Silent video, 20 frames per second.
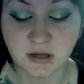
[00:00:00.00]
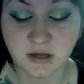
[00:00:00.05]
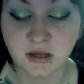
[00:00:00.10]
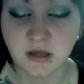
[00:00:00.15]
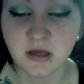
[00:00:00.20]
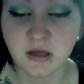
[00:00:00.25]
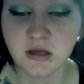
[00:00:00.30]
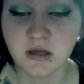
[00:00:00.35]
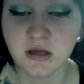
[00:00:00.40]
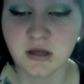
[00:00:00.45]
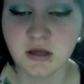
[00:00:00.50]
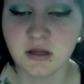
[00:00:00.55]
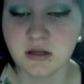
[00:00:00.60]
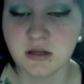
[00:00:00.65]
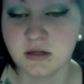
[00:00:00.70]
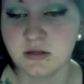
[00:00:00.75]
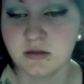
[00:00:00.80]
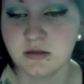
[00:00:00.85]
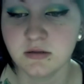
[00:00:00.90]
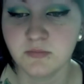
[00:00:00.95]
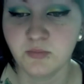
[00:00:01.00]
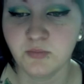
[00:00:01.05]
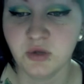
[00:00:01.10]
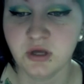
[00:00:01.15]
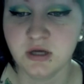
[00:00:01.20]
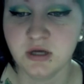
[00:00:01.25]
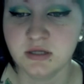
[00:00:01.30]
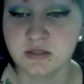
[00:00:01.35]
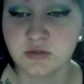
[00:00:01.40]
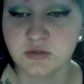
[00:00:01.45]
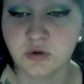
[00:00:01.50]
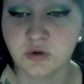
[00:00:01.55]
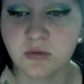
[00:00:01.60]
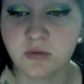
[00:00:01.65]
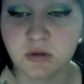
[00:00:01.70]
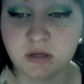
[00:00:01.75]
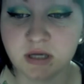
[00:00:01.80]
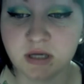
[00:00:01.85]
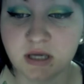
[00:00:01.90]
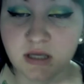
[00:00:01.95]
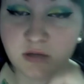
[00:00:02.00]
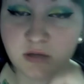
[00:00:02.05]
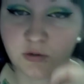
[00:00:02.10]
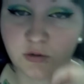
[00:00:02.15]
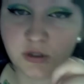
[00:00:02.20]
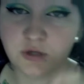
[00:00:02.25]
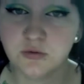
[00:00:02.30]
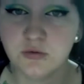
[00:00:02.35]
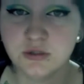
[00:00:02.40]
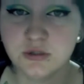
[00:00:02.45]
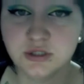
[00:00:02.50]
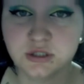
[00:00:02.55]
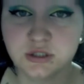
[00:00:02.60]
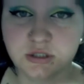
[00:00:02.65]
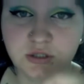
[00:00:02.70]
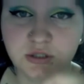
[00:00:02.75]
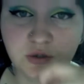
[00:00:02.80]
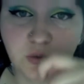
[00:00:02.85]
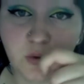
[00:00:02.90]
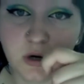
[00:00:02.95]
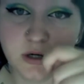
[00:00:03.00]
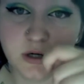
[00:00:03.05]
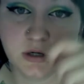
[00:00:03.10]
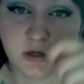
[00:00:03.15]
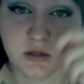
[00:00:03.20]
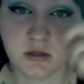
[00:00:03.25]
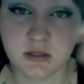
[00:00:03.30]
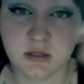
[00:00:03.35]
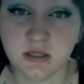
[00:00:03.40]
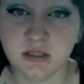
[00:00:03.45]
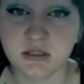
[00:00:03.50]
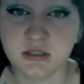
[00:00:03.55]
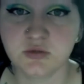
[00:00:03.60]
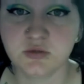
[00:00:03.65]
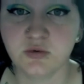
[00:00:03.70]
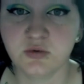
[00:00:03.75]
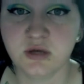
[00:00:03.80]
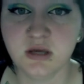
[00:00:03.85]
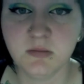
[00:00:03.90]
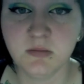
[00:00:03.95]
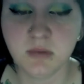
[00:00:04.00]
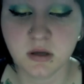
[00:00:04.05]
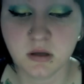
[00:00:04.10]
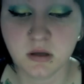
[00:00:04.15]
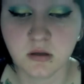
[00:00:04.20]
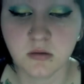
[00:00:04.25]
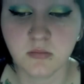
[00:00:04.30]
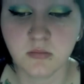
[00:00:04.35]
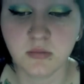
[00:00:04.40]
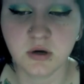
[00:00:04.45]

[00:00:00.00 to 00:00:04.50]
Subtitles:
add some photos of good eyeliner examples, not